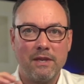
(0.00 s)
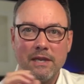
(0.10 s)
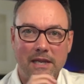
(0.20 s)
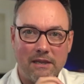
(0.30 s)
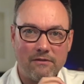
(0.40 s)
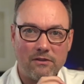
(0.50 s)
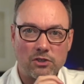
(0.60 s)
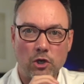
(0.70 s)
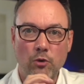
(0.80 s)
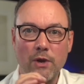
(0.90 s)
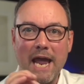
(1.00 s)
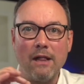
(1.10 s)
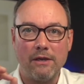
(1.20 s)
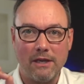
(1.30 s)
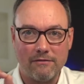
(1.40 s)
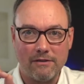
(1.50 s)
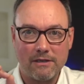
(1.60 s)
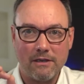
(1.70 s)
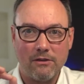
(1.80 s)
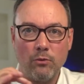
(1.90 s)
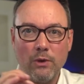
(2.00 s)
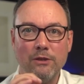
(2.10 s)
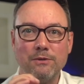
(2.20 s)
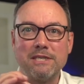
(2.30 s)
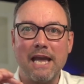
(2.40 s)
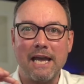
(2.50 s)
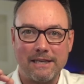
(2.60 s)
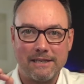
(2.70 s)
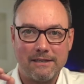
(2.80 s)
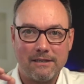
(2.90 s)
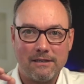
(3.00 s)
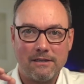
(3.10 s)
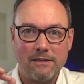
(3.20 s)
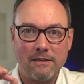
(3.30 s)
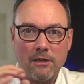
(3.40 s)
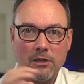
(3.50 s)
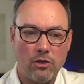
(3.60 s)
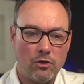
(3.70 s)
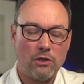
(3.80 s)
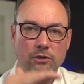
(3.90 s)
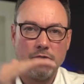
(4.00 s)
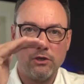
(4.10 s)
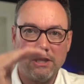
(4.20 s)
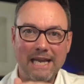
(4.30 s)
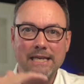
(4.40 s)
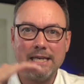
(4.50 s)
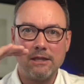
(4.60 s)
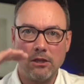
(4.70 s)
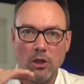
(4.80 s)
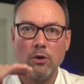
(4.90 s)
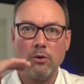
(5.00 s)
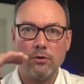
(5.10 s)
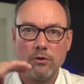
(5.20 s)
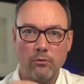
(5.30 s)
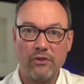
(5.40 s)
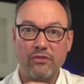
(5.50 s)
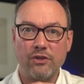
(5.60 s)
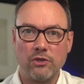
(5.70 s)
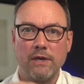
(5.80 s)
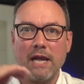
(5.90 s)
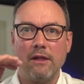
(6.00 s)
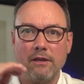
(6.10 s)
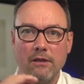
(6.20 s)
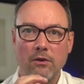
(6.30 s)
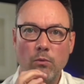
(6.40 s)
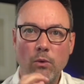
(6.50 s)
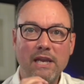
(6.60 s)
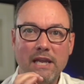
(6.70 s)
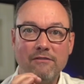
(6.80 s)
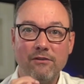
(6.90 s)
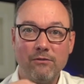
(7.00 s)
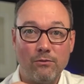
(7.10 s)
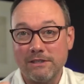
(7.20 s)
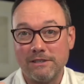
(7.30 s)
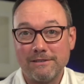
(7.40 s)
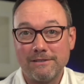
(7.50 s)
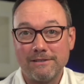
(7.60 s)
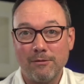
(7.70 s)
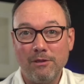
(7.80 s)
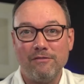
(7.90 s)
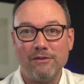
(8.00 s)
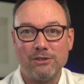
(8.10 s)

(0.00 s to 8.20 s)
Even the tonality of it, the way you say it, you're, you're lightening the load with the tonality. What if it wasn't a belief issue?